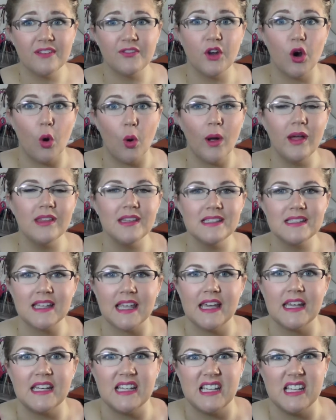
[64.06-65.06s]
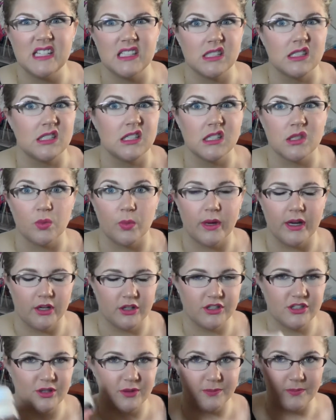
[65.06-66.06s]
if you're oily skin, it's just
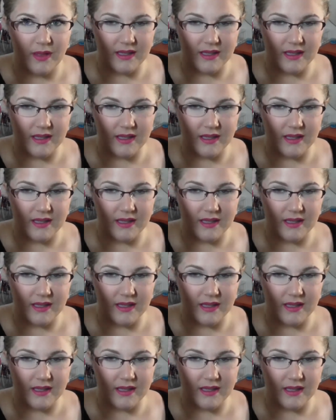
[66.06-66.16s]
weird. So